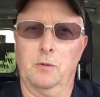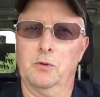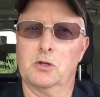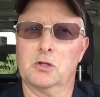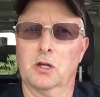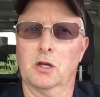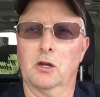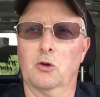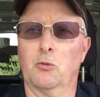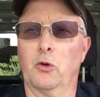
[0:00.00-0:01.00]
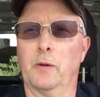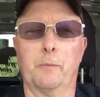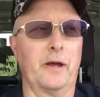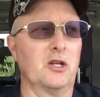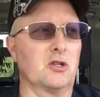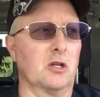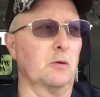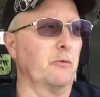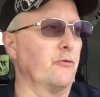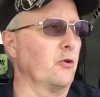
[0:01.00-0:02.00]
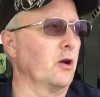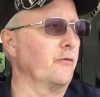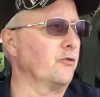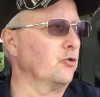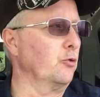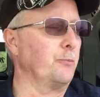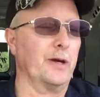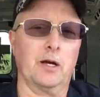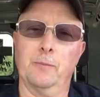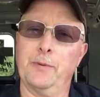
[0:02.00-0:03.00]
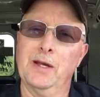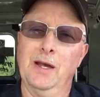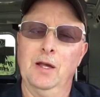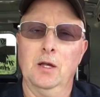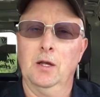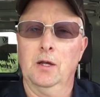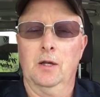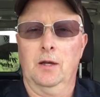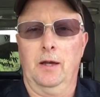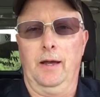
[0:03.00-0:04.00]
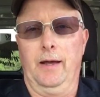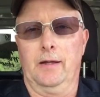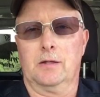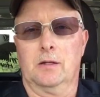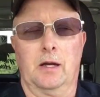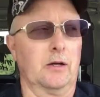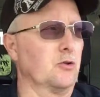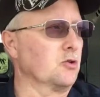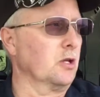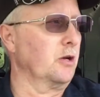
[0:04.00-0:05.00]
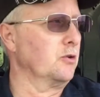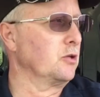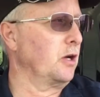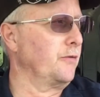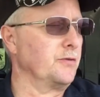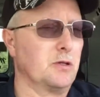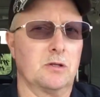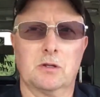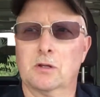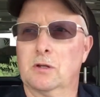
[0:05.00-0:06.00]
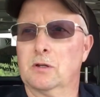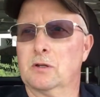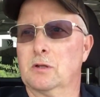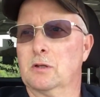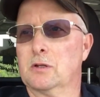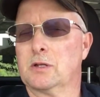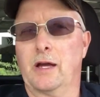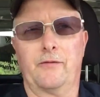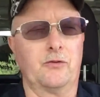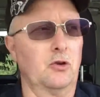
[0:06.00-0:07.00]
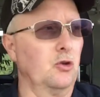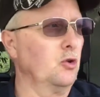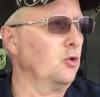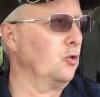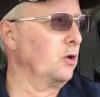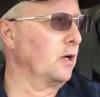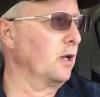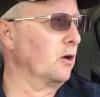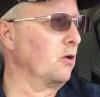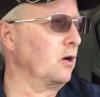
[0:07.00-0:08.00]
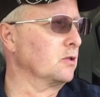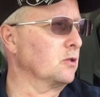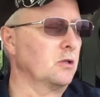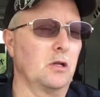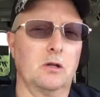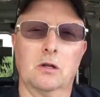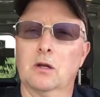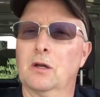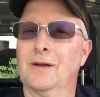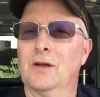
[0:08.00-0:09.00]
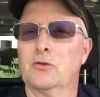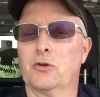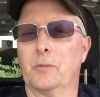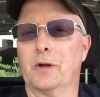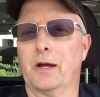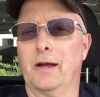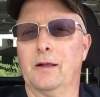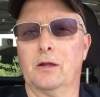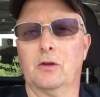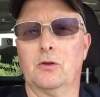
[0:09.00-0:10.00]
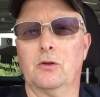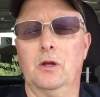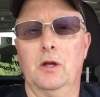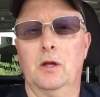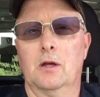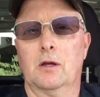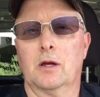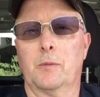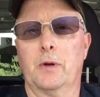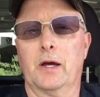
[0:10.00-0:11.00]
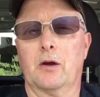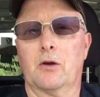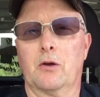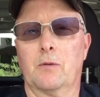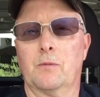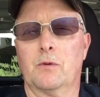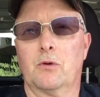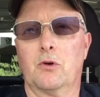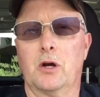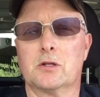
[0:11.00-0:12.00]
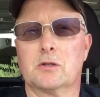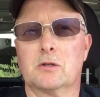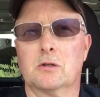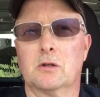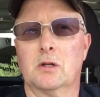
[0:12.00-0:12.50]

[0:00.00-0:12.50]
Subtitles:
I'm just sitting here waiting patiently before I have to do a pickup at Dr. Slater's office this afternoon. I got across to Drummond Island, got back across